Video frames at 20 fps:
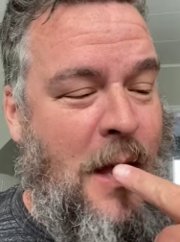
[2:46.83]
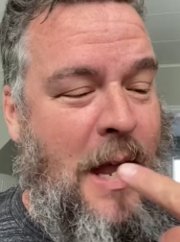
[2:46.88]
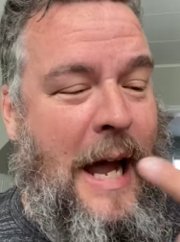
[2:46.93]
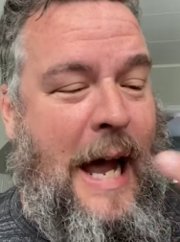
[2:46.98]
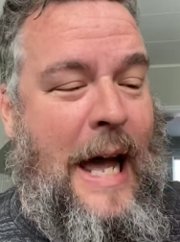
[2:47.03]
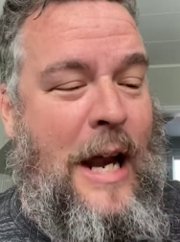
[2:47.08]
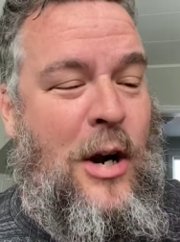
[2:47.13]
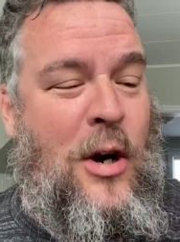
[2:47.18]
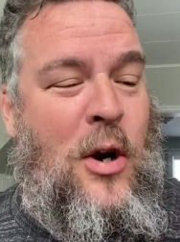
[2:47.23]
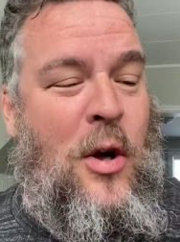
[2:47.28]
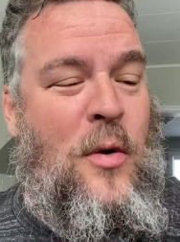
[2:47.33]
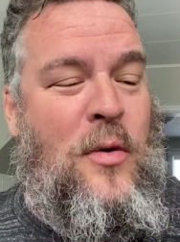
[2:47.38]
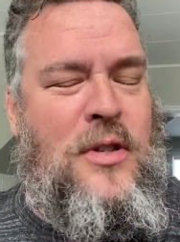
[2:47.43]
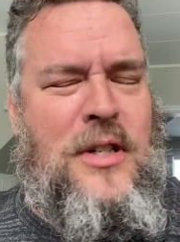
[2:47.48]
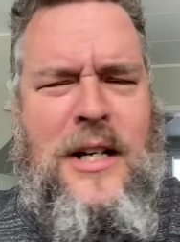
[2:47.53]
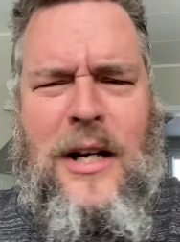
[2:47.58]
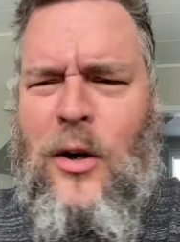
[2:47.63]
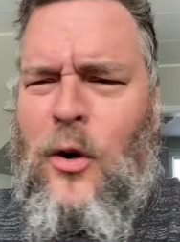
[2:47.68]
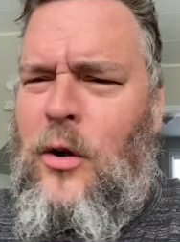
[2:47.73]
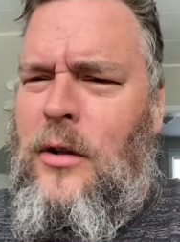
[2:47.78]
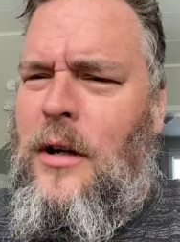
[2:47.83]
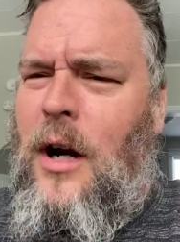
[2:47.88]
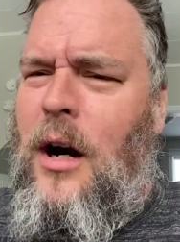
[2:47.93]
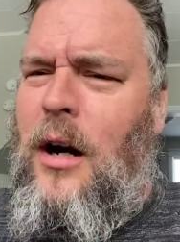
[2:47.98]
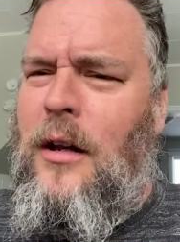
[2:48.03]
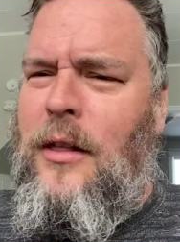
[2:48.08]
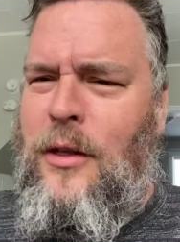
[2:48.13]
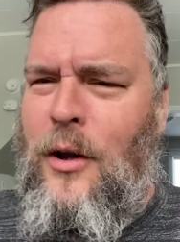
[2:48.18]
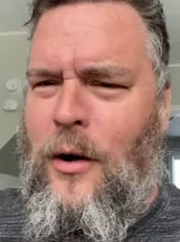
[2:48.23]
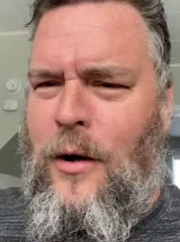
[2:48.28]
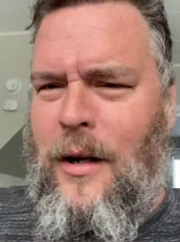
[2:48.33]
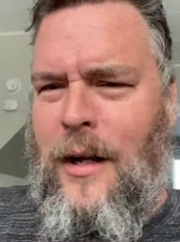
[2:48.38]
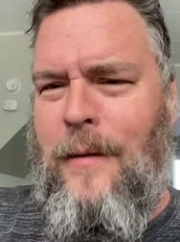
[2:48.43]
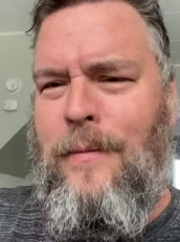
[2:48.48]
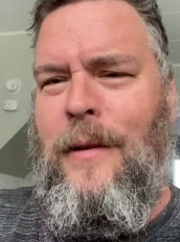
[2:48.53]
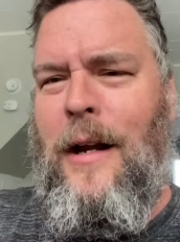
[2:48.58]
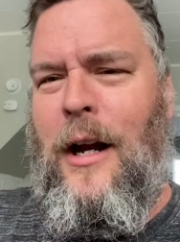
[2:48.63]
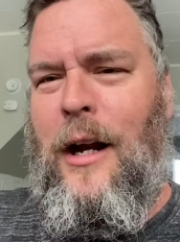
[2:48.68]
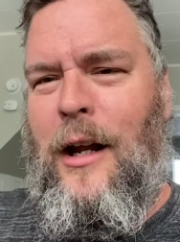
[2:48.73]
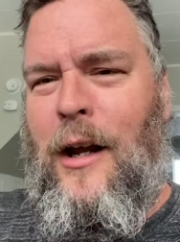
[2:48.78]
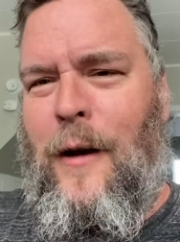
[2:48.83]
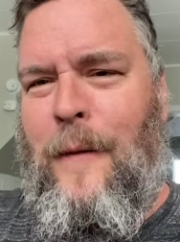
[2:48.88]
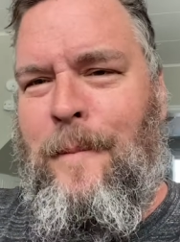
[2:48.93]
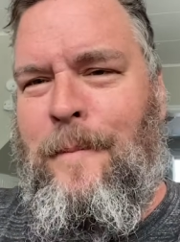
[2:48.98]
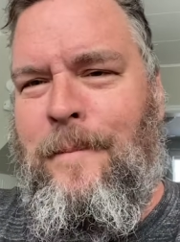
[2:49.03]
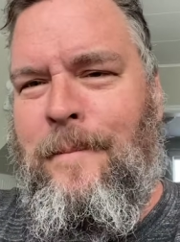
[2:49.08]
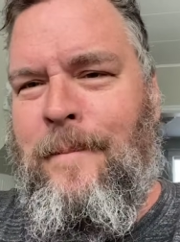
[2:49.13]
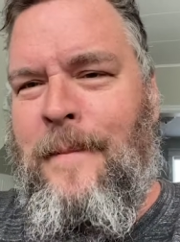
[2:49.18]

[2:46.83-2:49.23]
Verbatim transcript: I don't know, Zero Dark 30. There you go.